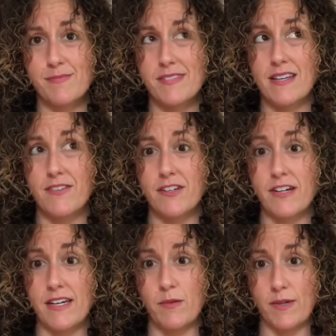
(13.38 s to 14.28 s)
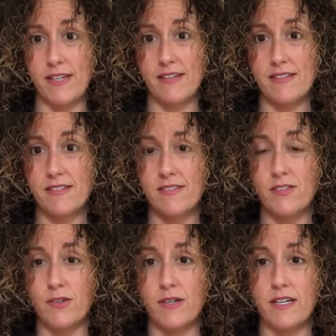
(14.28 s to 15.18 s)
7 or 8 weeks
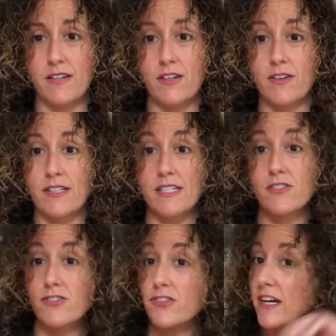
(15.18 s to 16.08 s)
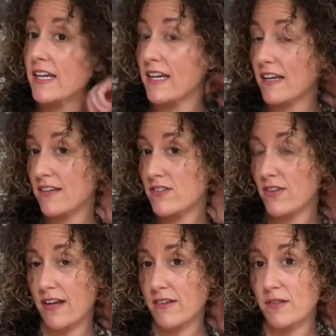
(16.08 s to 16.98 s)
doing yoga teacher training so
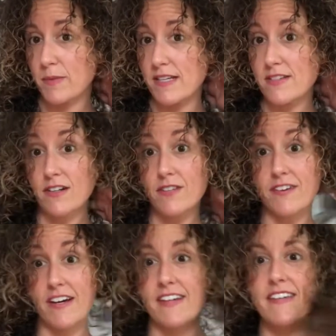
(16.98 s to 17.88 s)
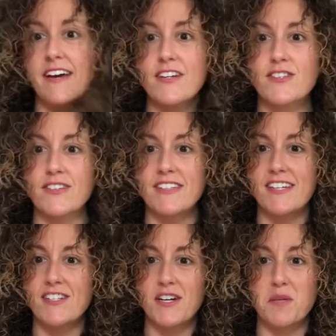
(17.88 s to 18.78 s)
that I could be certified to actually
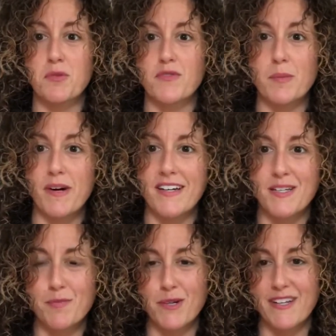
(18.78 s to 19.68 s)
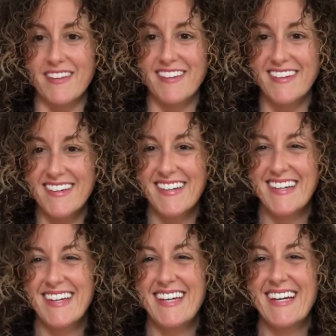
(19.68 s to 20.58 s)
teach how to move the body and breathe.
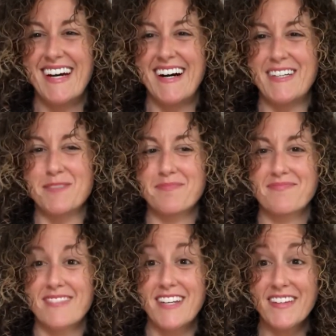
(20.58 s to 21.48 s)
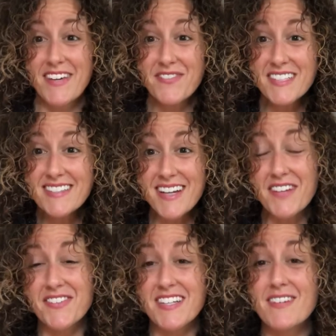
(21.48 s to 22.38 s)
And all that fun
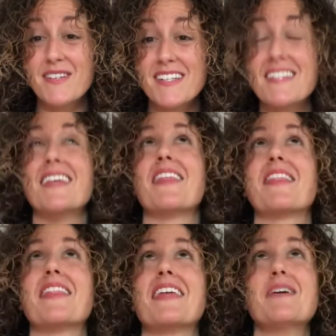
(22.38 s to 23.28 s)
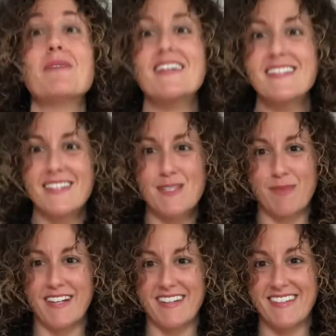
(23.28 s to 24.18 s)
stuff. And it was the best
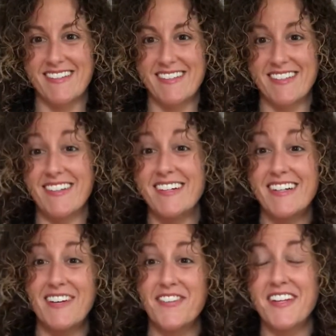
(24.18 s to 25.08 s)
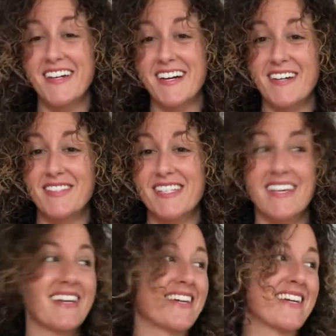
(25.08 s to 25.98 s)
experience. Y'all, I felt like I was
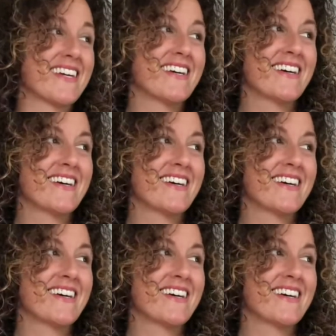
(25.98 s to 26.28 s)
like